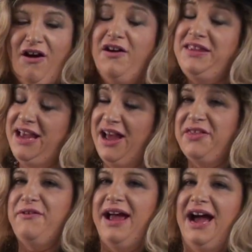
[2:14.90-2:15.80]
on the
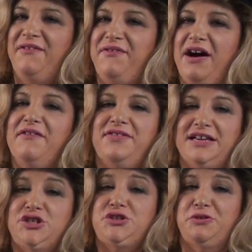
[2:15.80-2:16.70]
other half of
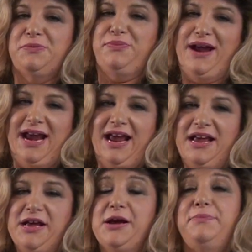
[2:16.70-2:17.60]
this short break.
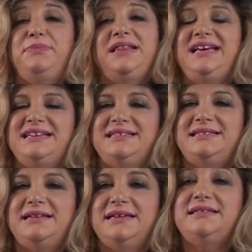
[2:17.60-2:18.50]

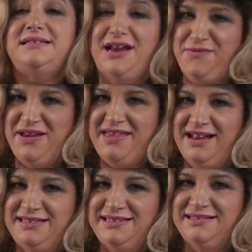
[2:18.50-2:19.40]
Please stay with
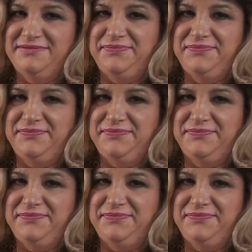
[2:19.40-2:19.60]
us.